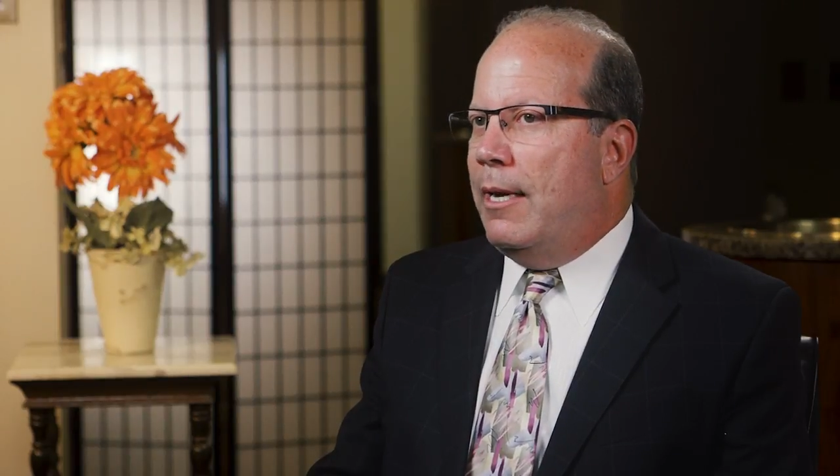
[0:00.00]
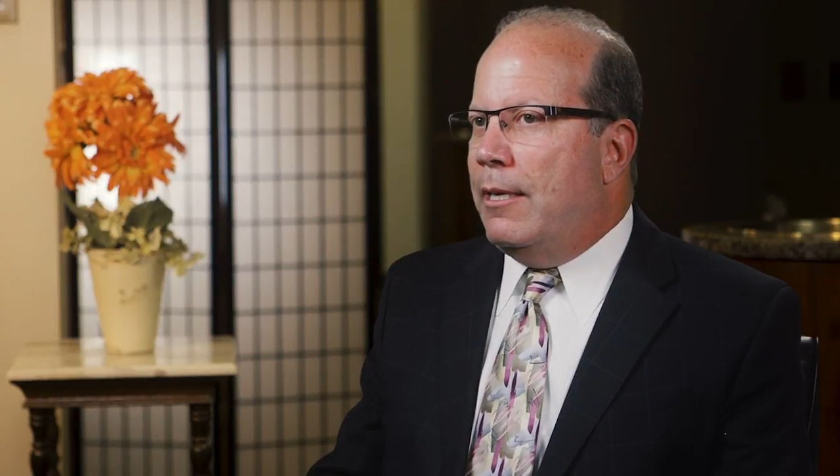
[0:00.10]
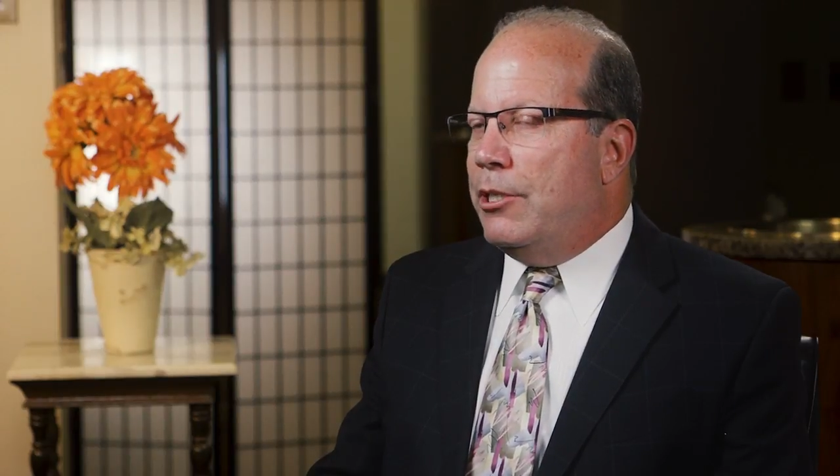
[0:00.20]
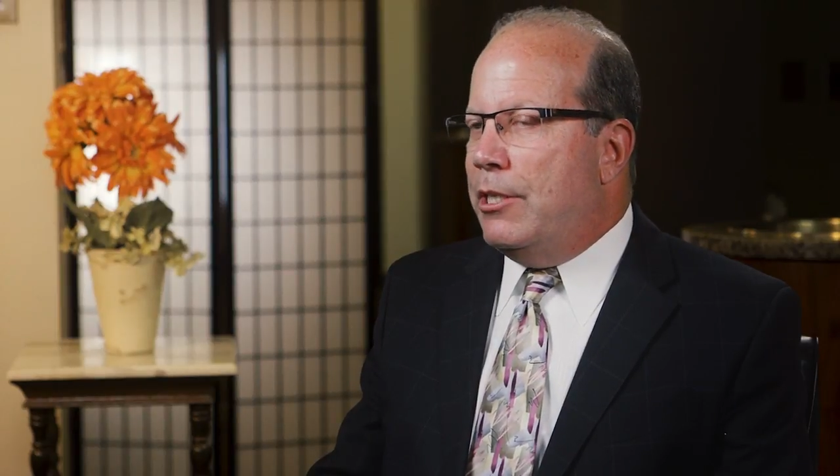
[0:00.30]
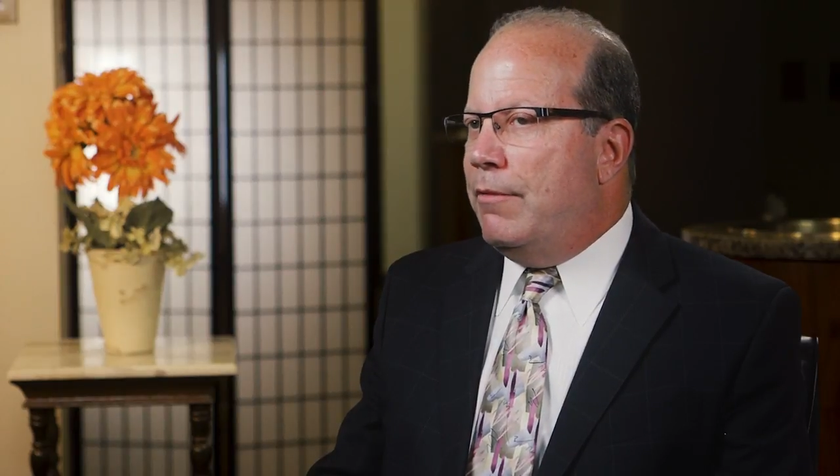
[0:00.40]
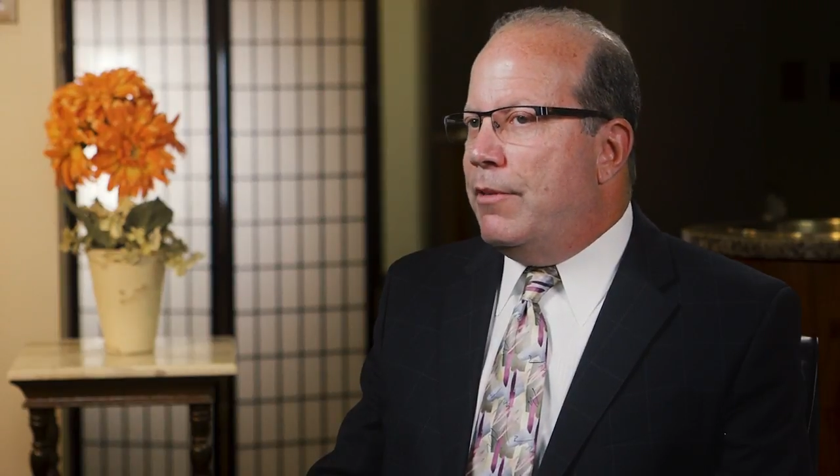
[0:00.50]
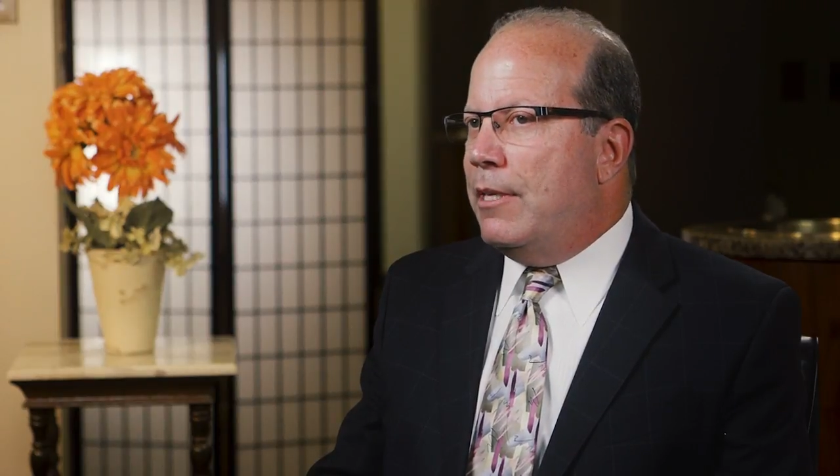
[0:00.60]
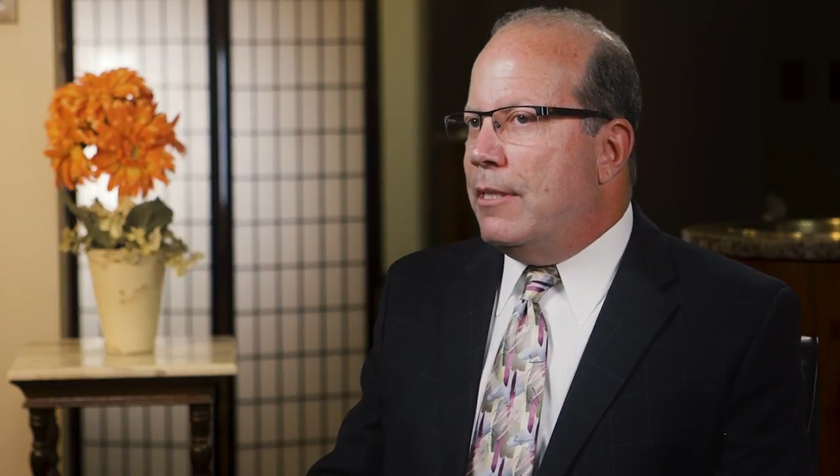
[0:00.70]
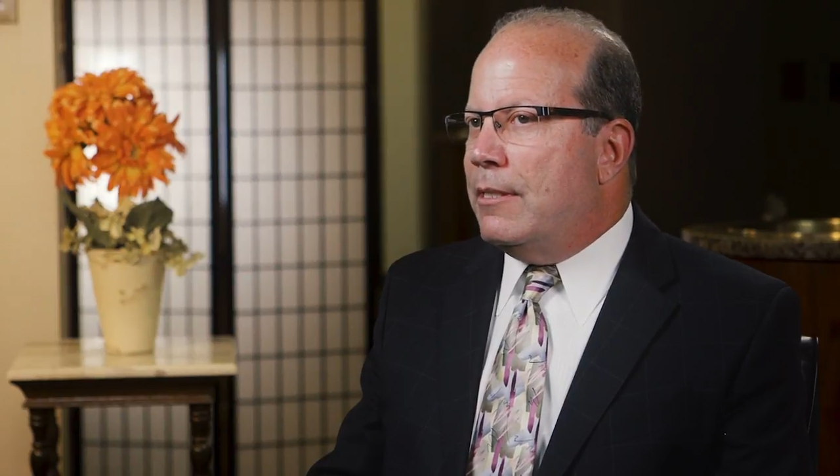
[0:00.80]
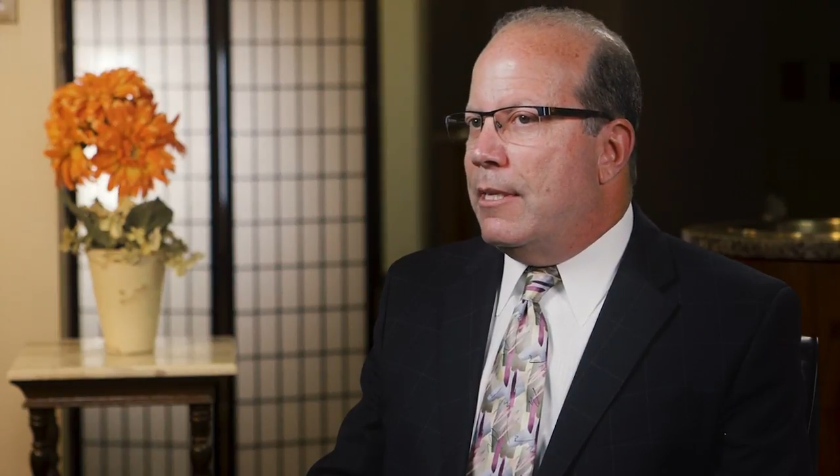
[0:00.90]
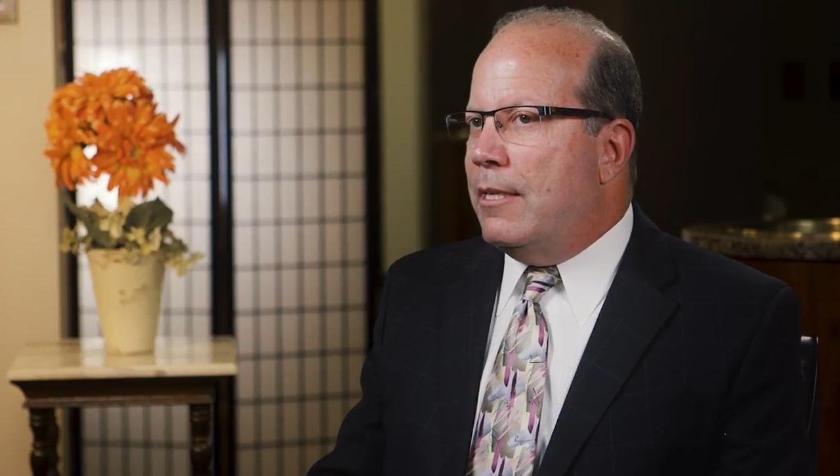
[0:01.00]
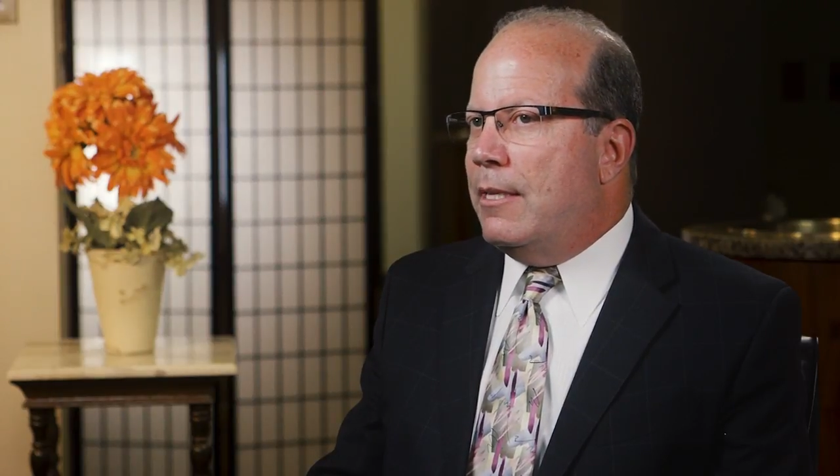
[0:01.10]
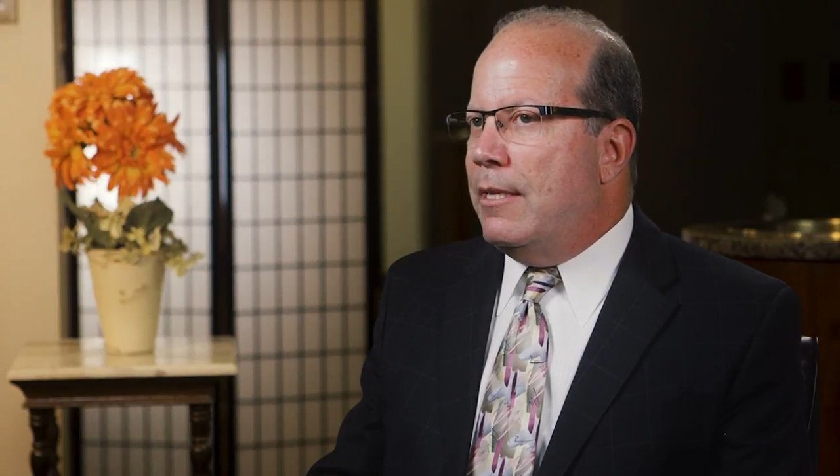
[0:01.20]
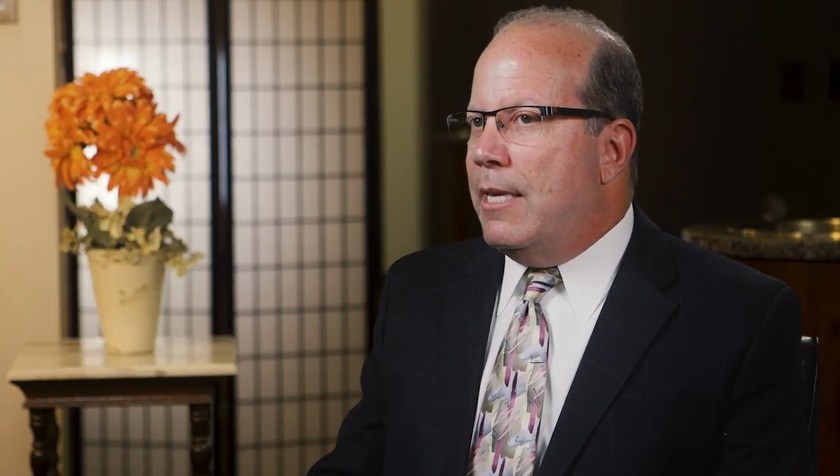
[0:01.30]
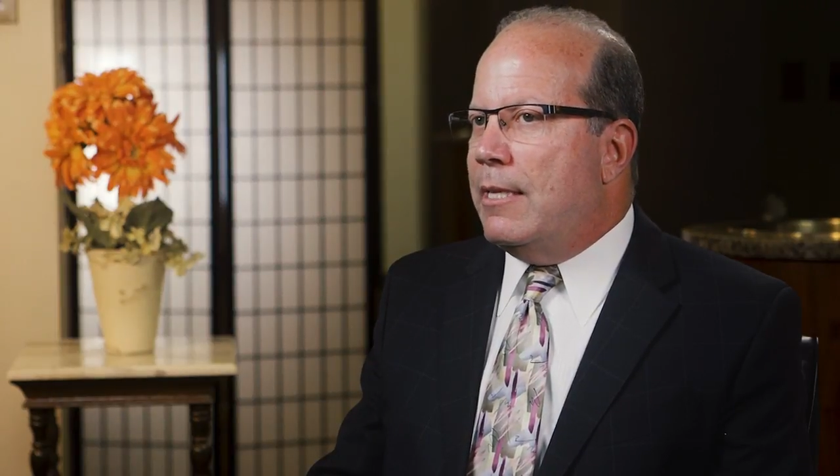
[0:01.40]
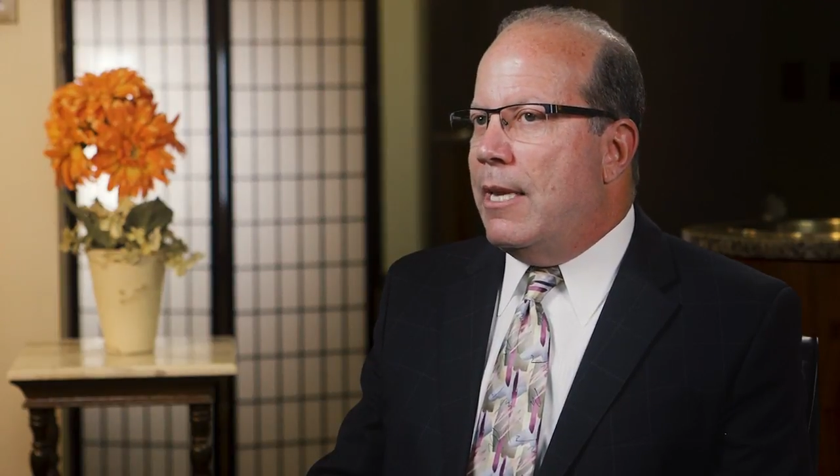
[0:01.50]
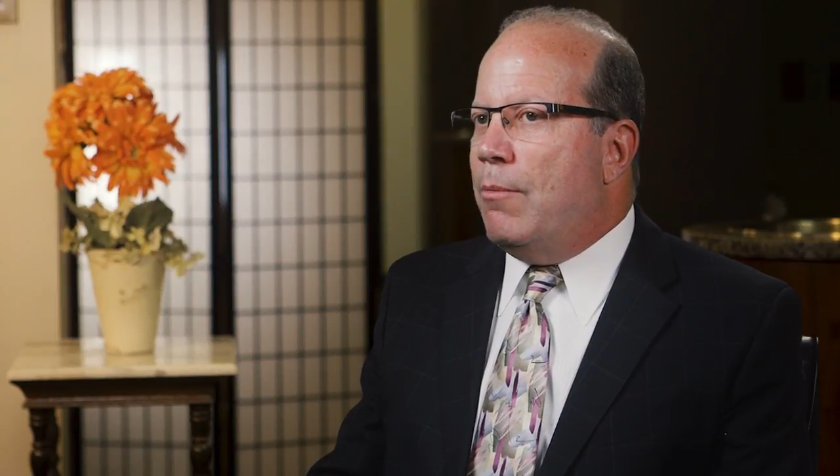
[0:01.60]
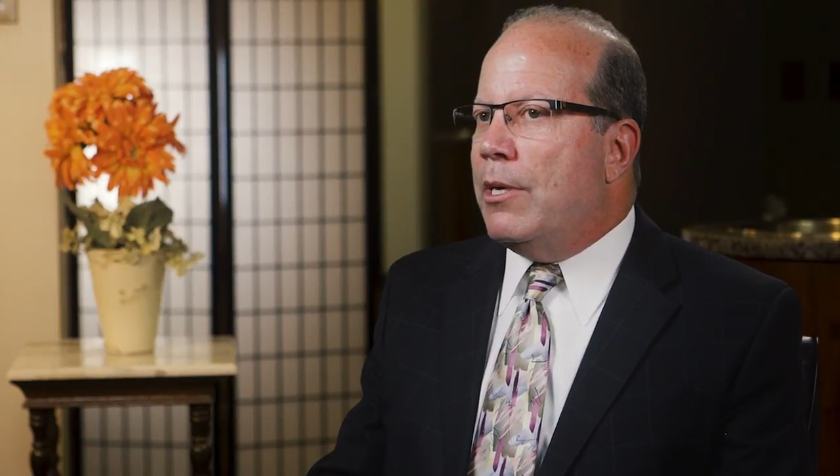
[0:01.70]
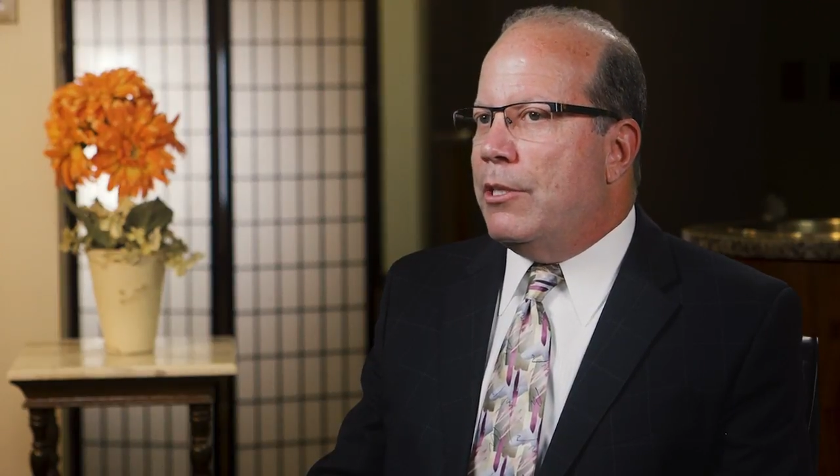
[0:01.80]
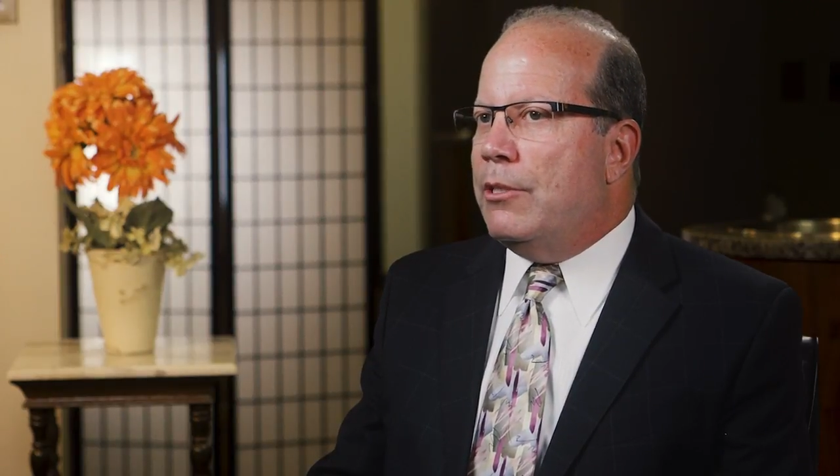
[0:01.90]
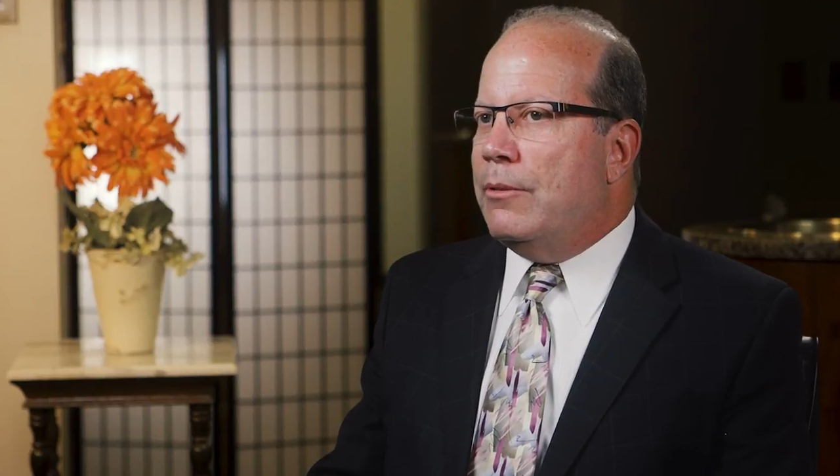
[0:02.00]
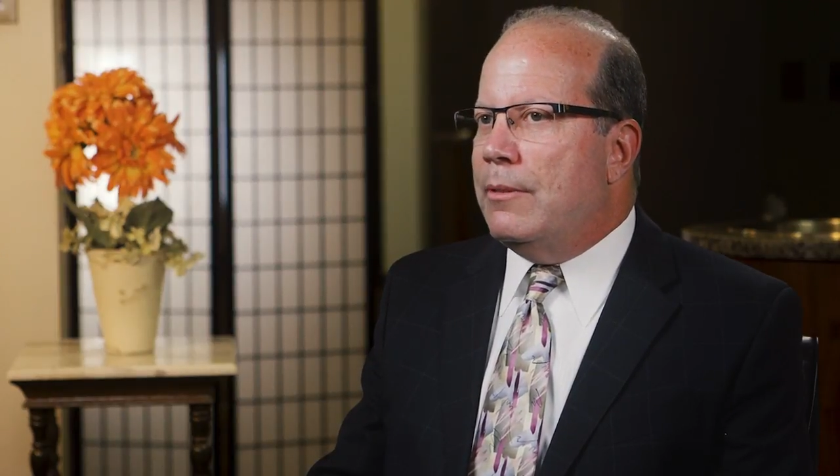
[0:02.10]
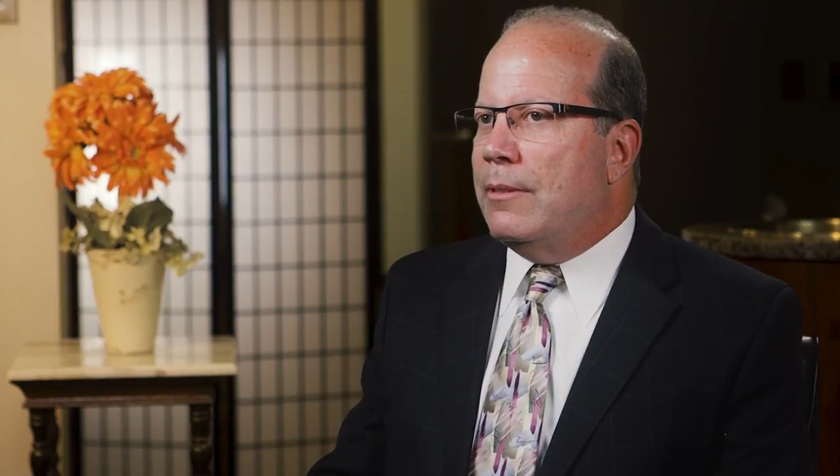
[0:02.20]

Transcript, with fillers: and achieve things that, that they want to do